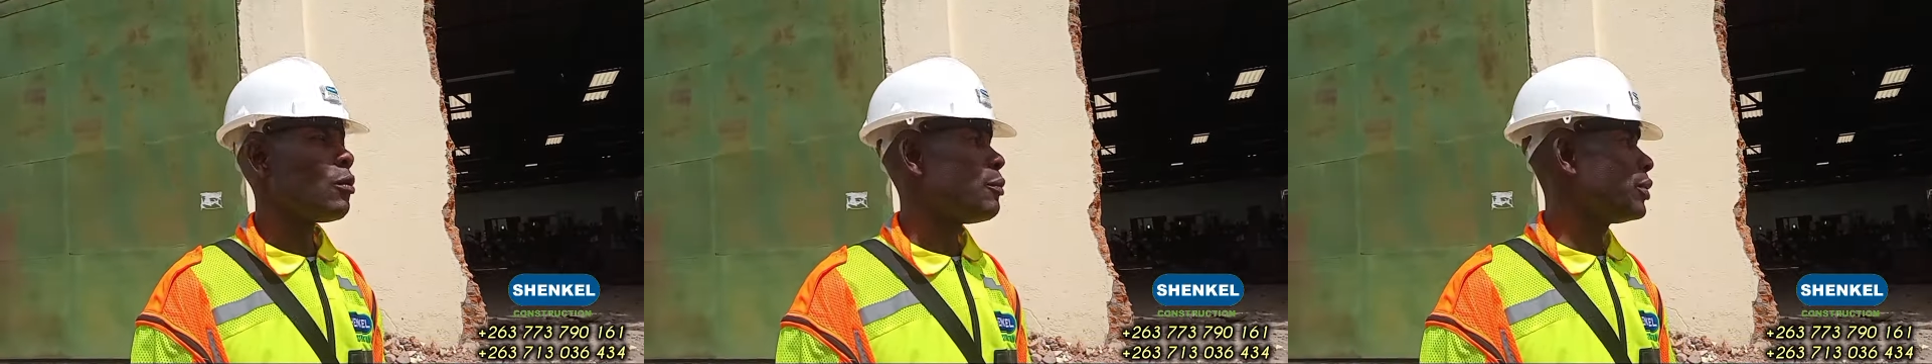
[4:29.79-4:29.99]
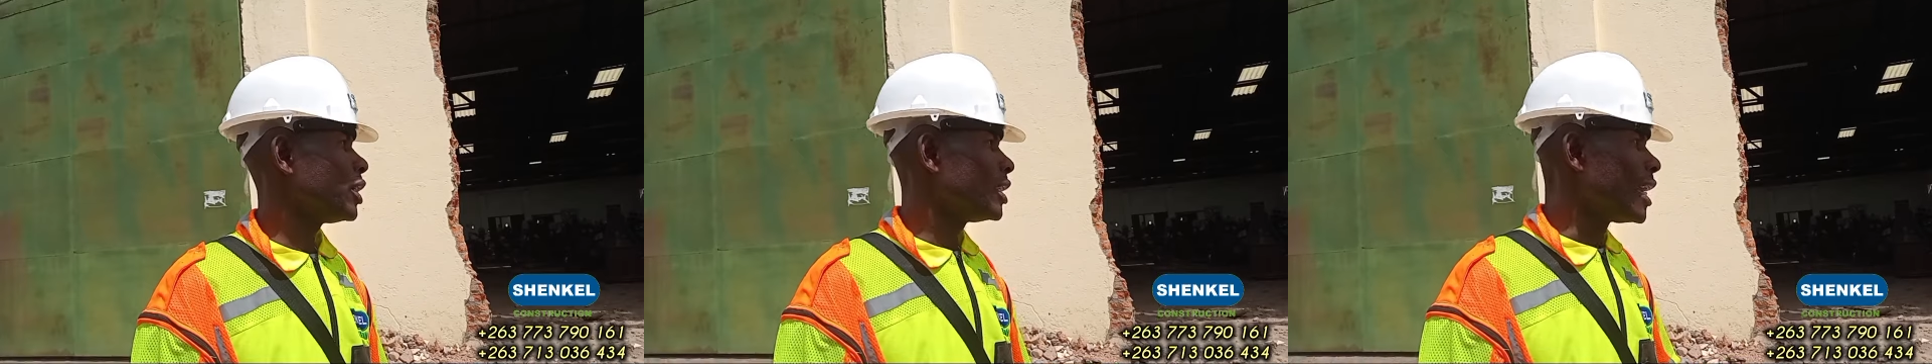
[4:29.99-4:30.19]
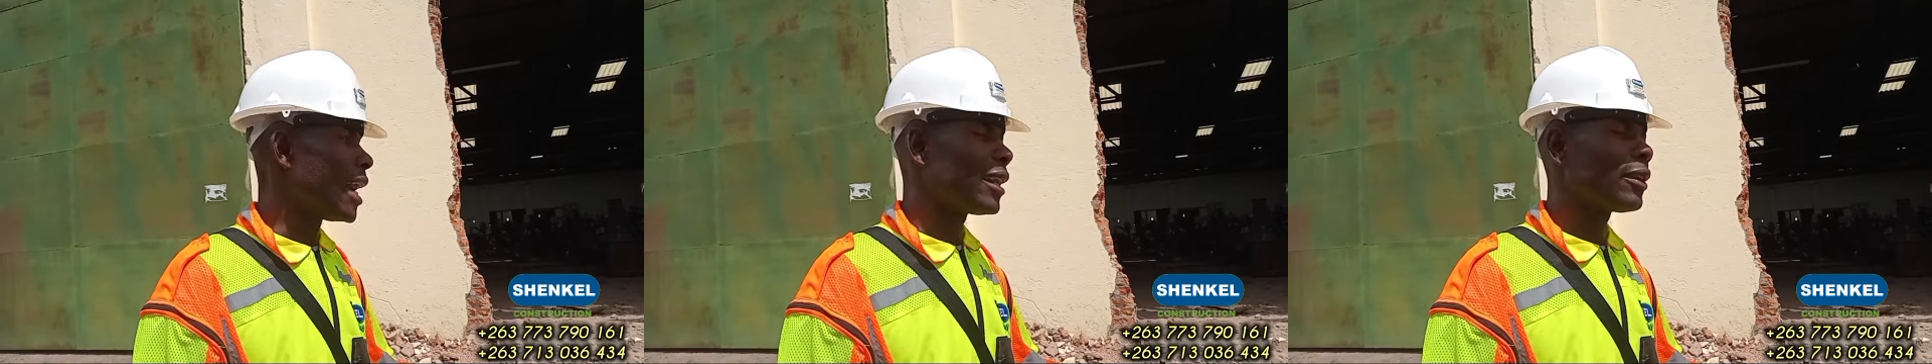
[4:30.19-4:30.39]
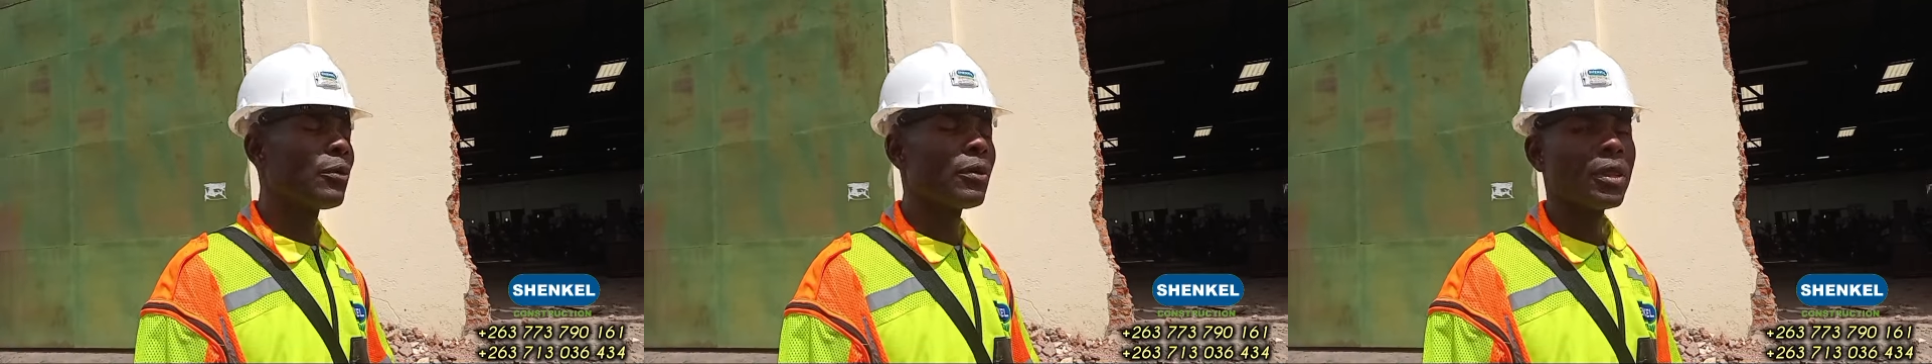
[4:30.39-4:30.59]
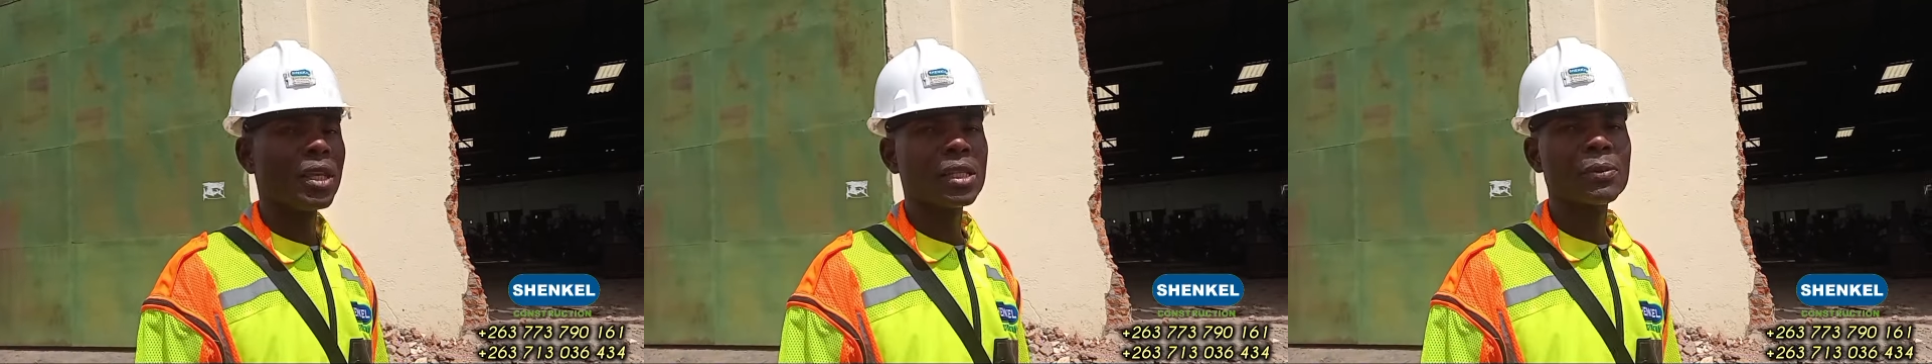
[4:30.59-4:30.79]
be done
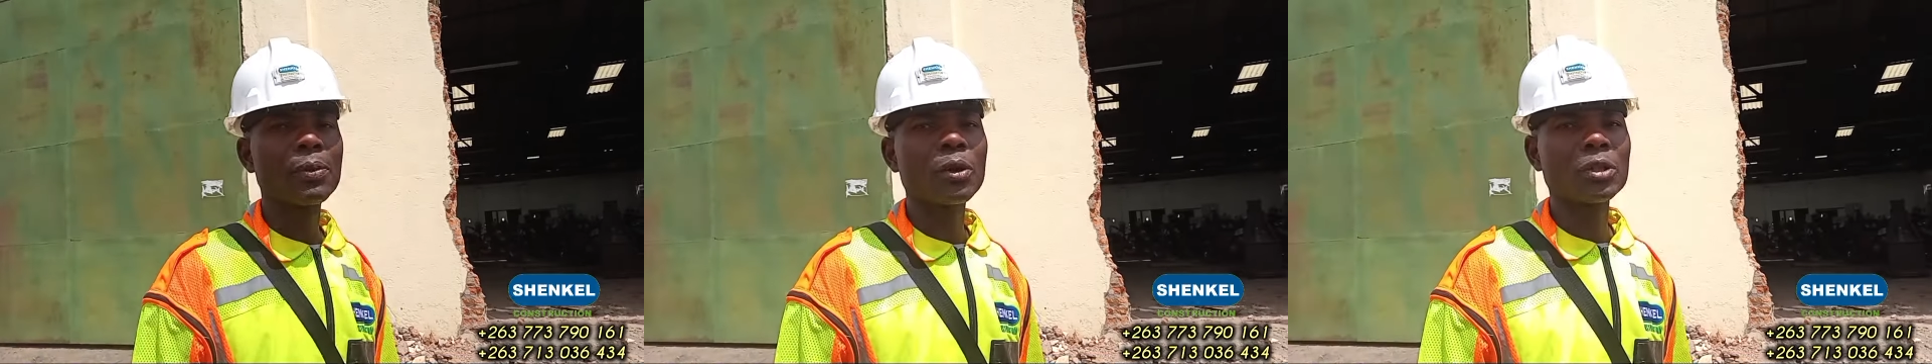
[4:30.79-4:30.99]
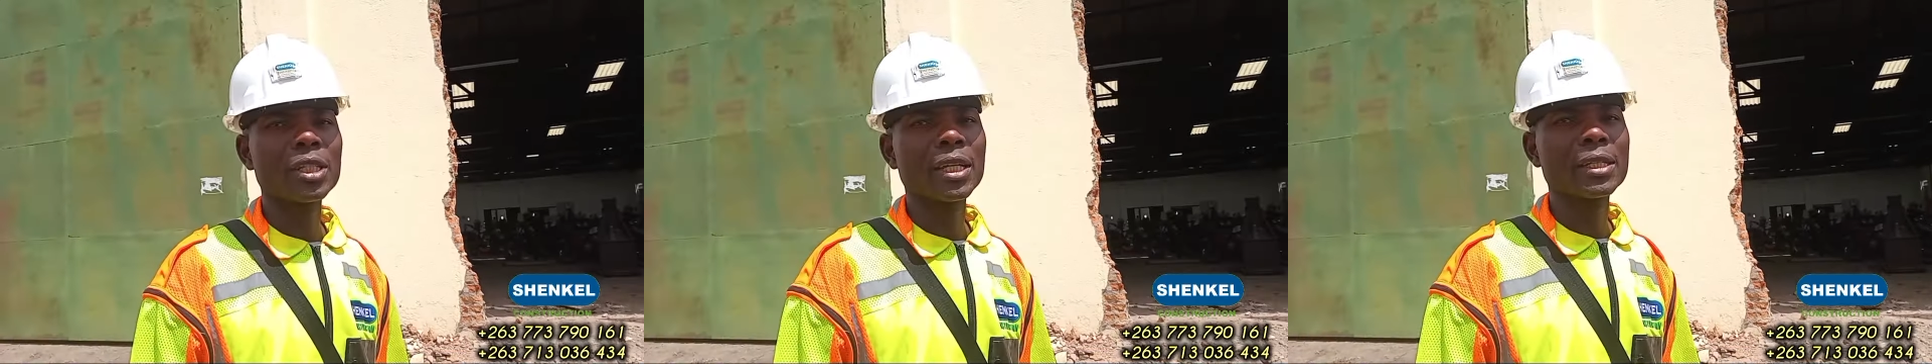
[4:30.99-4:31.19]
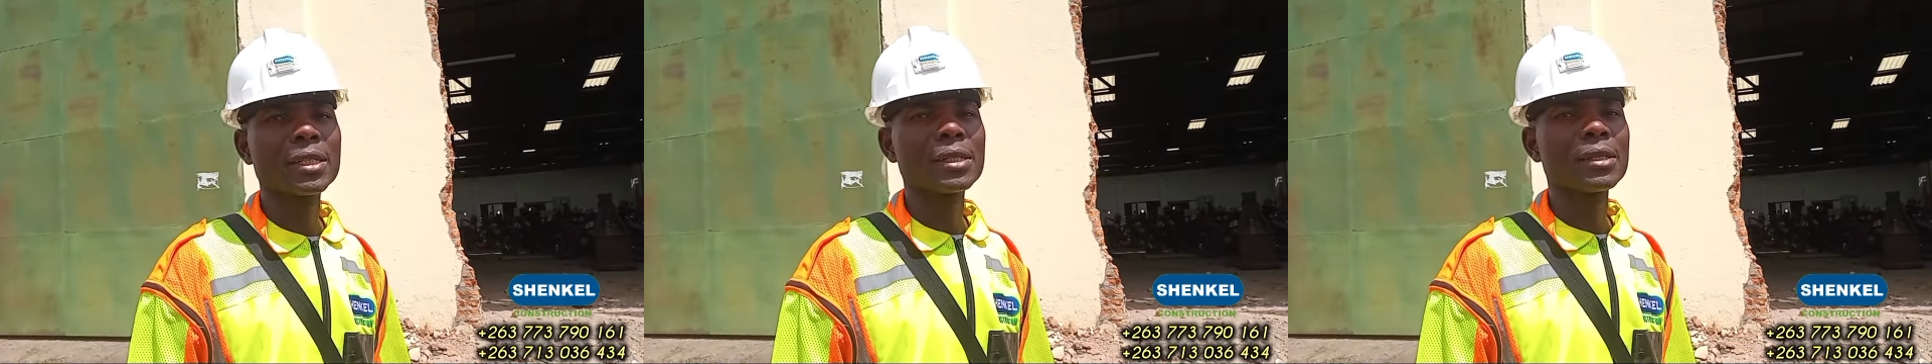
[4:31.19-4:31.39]
with this project.